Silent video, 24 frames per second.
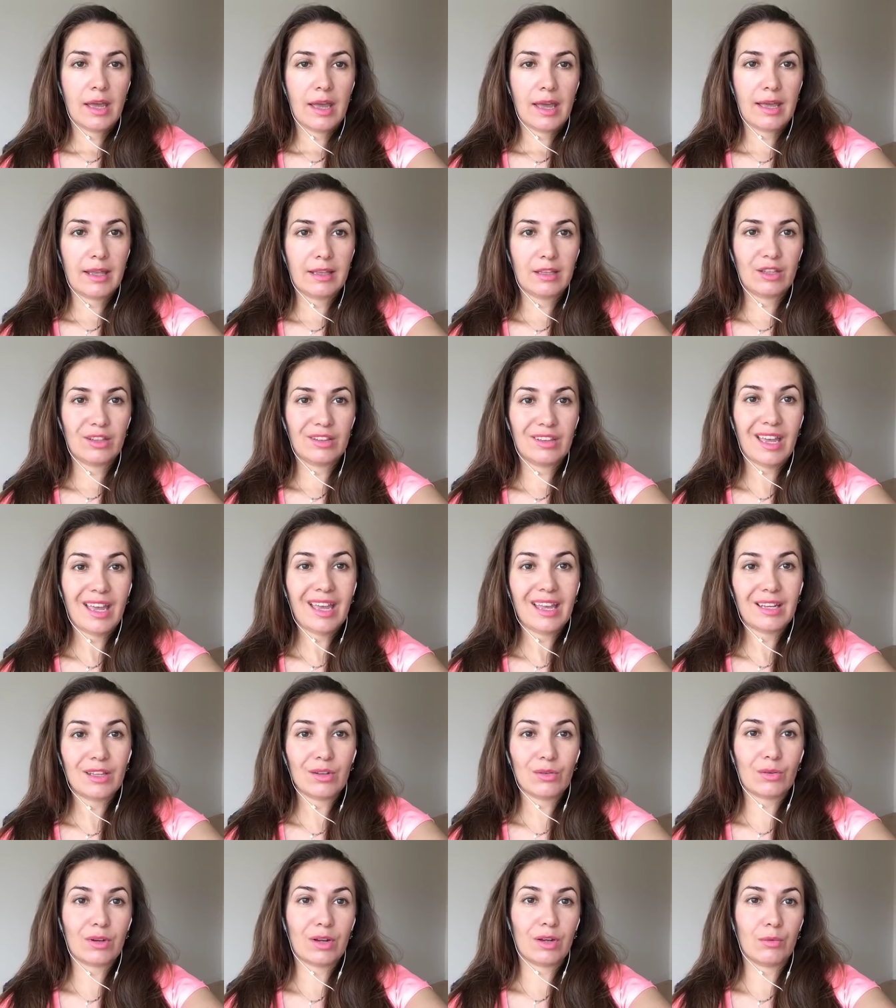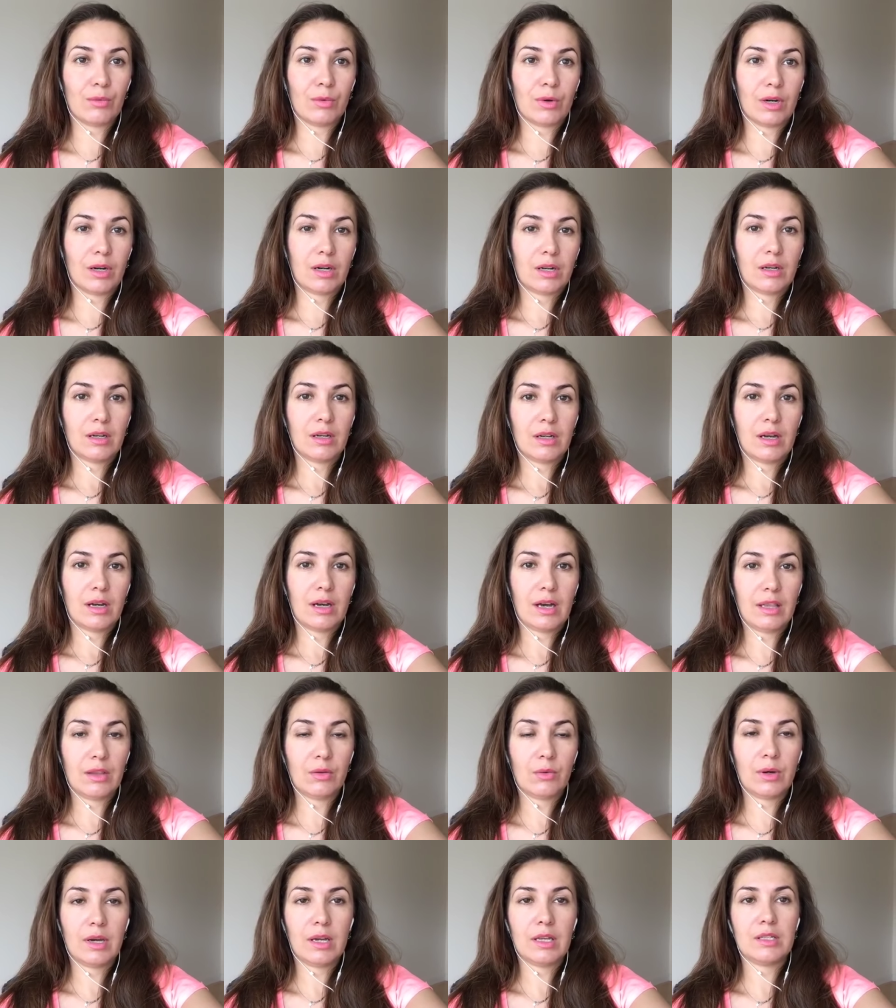and then you can work.
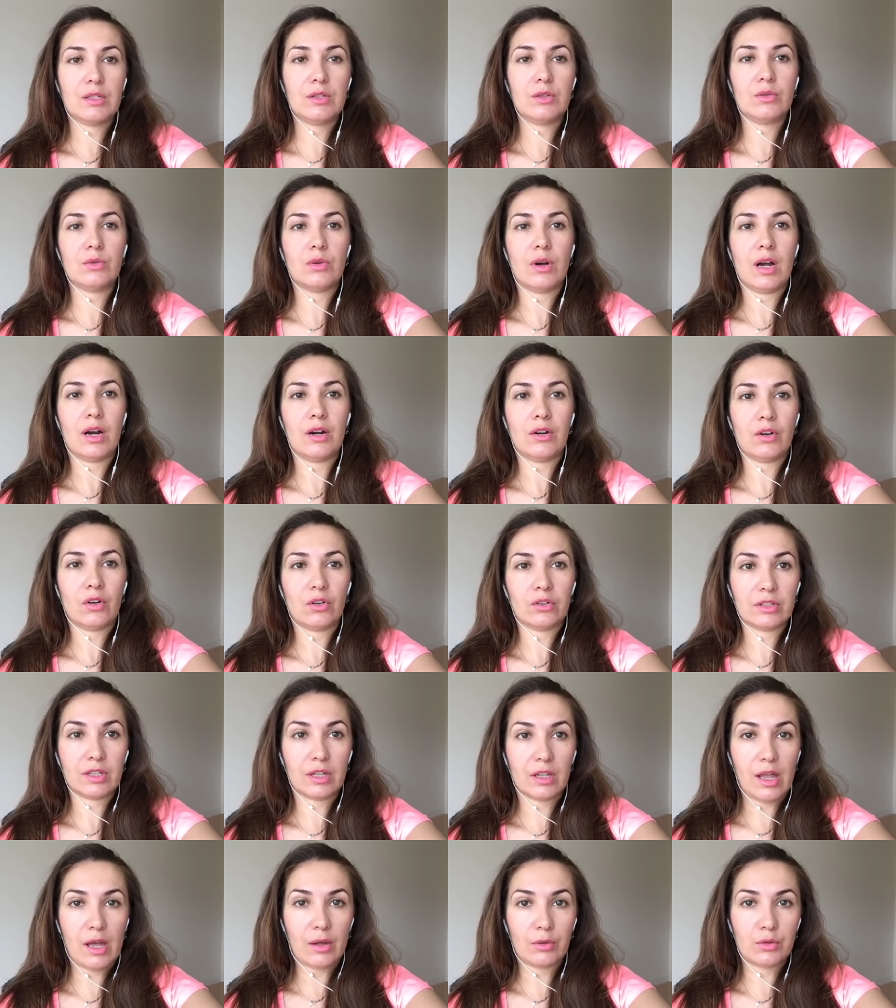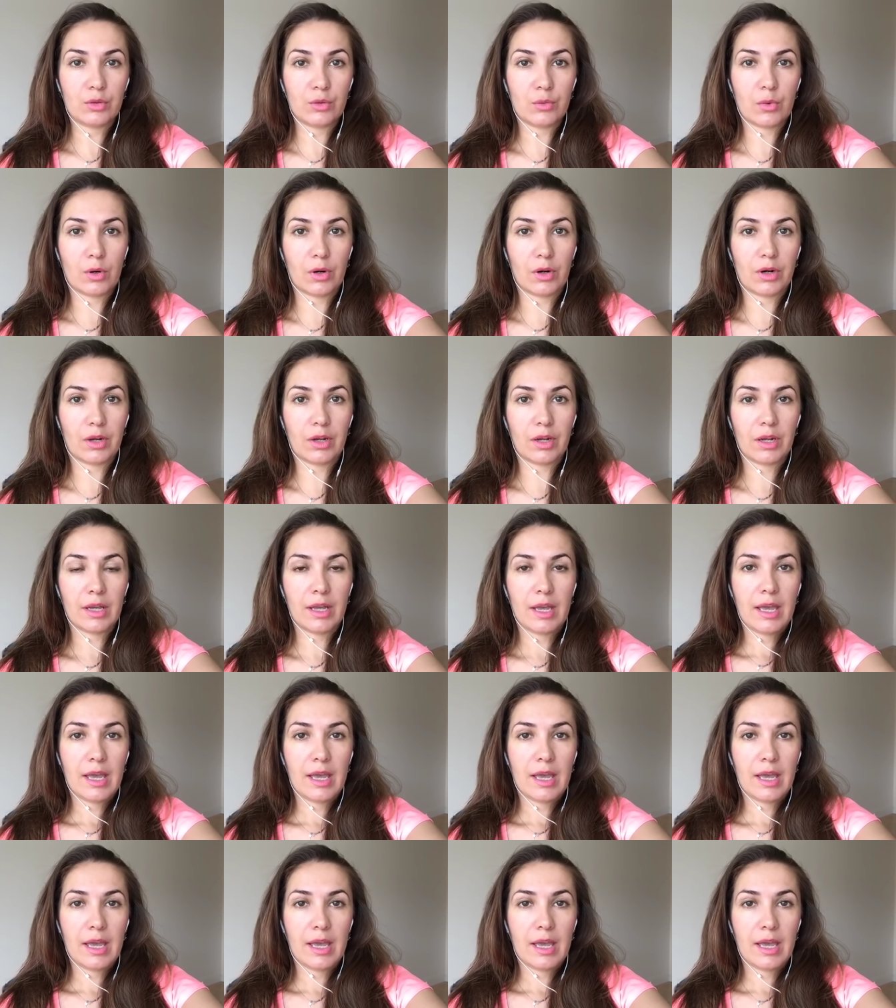Otherwise, you are not allowed to work.